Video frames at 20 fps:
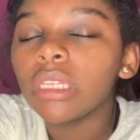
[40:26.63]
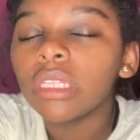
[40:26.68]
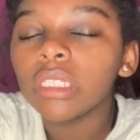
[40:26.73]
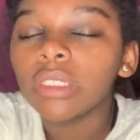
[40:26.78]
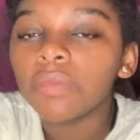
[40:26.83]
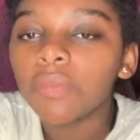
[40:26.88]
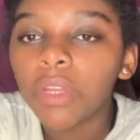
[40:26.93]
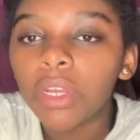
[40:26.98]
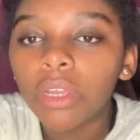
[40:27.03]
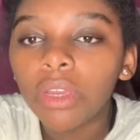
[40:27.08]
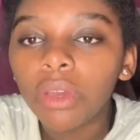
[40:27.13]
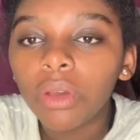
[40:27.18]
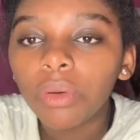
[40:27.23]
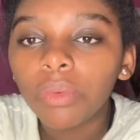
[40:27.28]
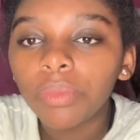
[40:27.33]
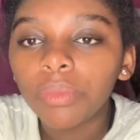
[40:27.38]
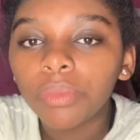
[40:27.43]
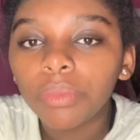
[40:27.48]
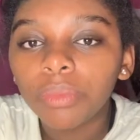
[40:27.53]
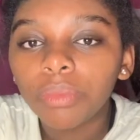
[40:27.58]
this video
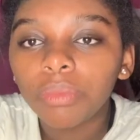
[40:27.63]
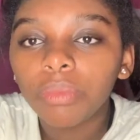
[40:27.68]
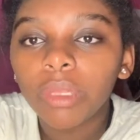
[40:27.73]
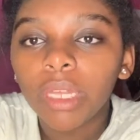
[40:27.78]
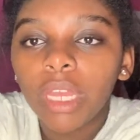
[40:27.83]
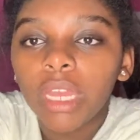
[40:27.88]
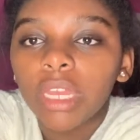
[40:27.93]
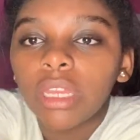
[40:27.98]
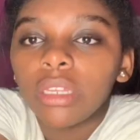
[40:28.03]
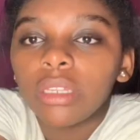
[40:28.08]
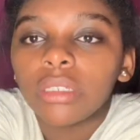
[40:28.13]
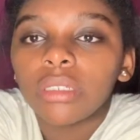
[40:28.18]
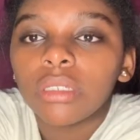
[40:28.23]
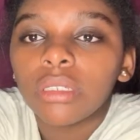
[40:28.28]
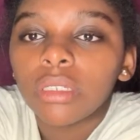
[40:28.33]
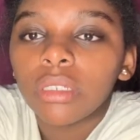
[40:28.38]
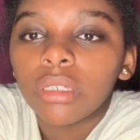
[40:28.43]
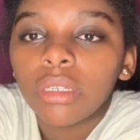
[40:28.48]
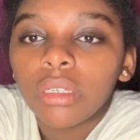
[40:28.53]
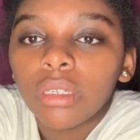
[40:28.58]
and
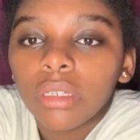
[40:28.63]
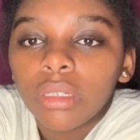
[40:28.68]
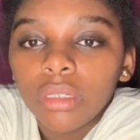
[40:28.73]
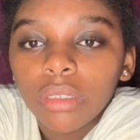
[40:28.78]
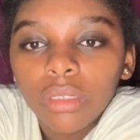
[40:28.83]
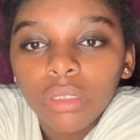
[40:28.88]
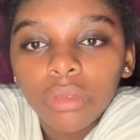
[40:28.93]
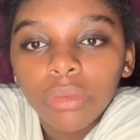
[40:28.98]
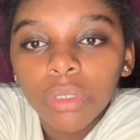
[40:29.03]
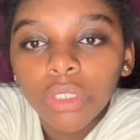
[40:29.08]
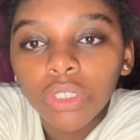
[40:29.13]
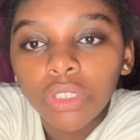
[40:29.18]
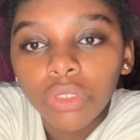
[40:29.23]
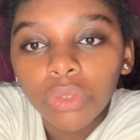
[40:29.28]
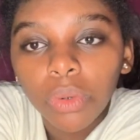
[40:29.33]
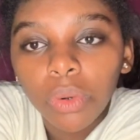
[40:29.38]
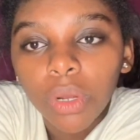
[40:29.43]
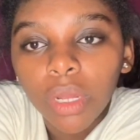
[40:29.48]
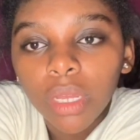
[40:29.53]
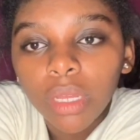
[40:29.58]
you
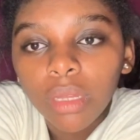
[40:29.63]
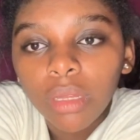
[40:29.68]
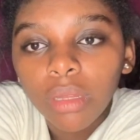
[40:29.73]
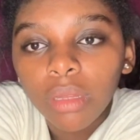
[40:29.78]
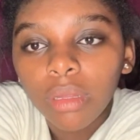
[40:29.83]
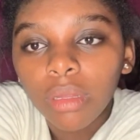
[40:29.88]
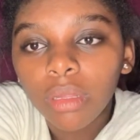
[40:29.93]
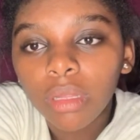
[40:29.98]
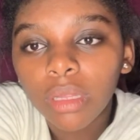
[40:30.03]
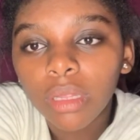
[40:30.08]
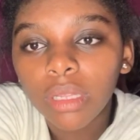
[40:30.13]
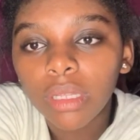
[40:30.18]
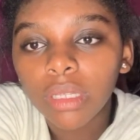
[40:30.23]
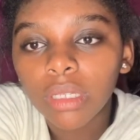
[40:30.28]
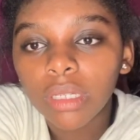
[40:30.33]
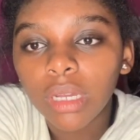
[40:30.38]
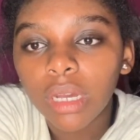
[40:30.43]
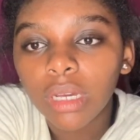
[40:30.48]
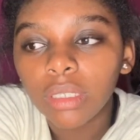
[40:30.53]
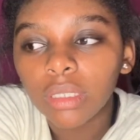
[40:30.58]
enjoy this
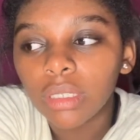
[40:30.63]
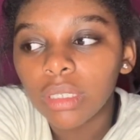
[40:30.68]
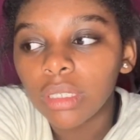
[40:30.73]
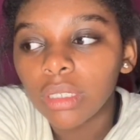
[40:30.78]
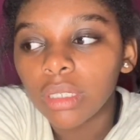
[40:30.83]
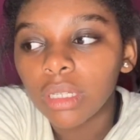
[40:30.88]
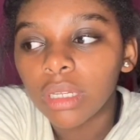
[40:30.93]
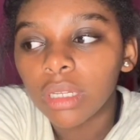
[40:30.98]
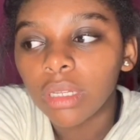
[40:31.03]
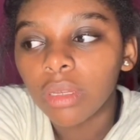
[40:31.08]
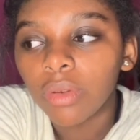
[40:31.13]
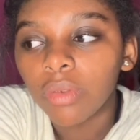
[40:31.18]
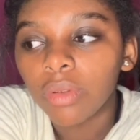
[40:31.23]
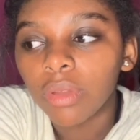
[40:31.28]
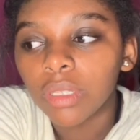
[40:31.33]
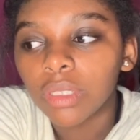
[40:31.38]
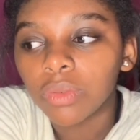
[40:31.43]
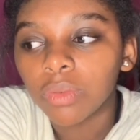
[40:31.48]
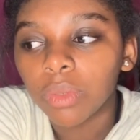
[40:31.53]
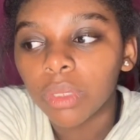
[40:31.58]
content, like
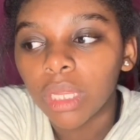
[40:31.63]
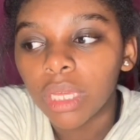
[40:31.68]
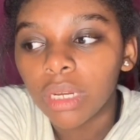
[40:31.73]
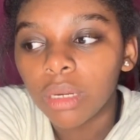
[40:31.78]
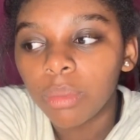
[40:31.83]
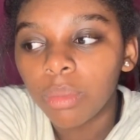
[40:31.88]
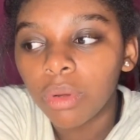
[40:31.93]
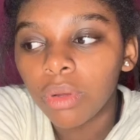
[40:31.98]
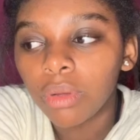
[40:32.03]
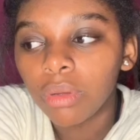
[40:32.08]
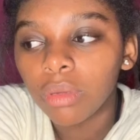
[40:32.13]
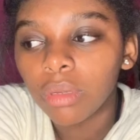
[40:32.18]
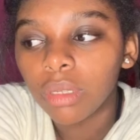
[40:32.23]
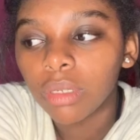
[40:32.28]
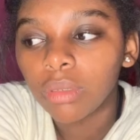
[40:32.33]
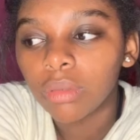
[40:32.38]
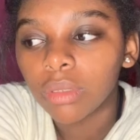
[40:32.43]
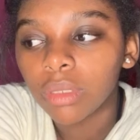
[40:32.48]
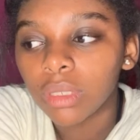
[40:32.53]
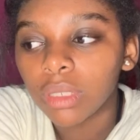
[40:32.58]
it's relatable and
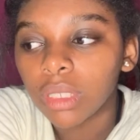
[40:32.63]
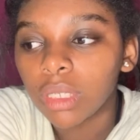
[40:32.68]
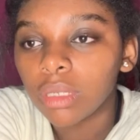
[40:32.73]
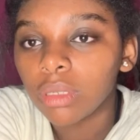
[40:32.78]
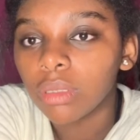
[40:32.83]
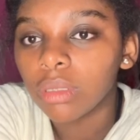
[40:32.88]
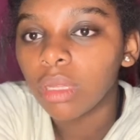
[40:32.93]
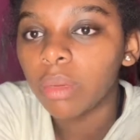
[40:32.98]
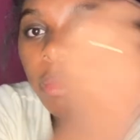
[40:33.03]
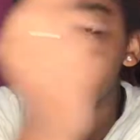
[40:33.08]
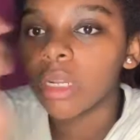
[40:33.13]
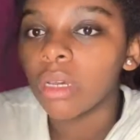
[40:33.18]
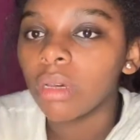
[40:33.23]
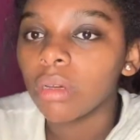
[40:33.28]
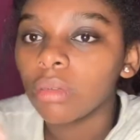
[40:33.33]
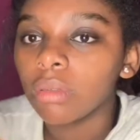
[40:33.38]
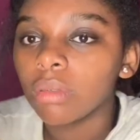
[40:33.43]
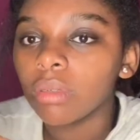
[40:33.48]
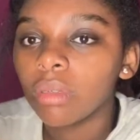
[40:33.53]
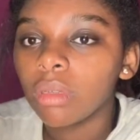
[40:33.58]
you understand, let me
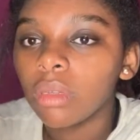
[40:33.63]
know.